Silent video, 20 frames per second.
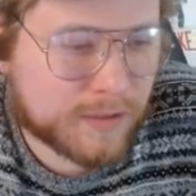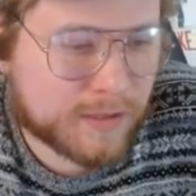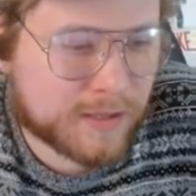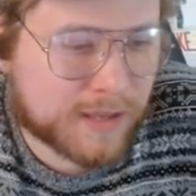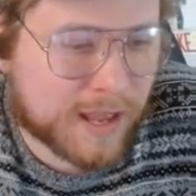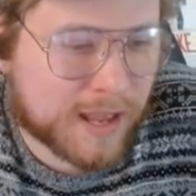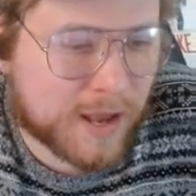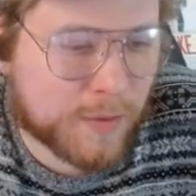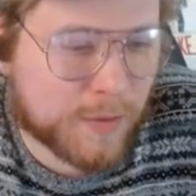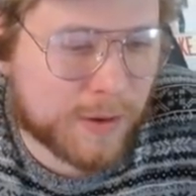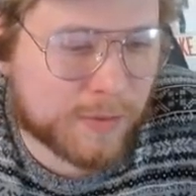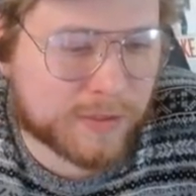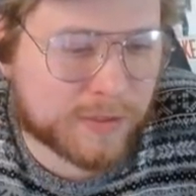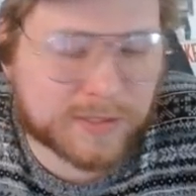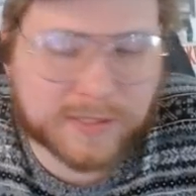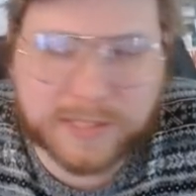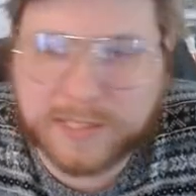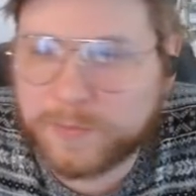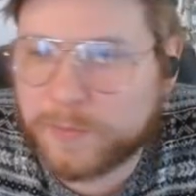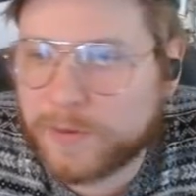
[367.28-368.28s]
Cowway with the
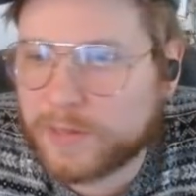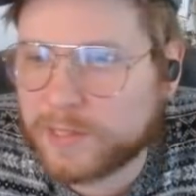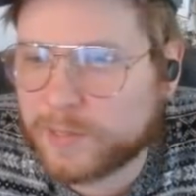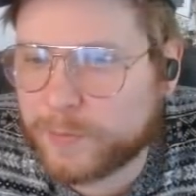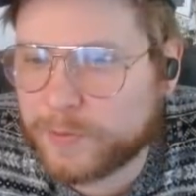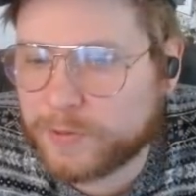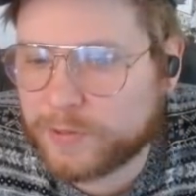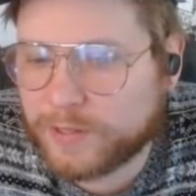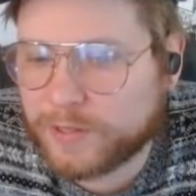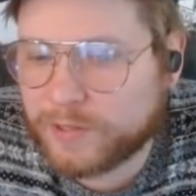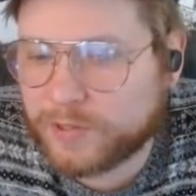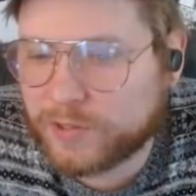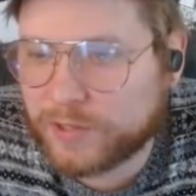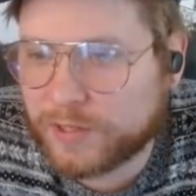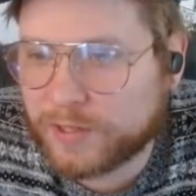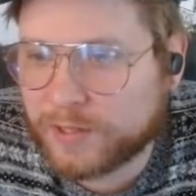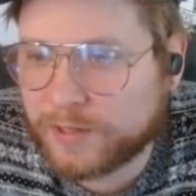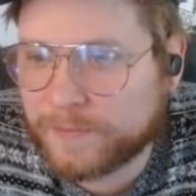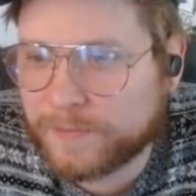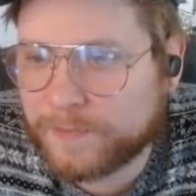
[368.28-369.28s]
six months, appreciate
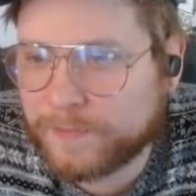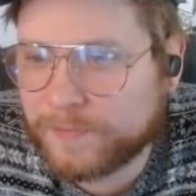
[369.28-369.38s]
ya.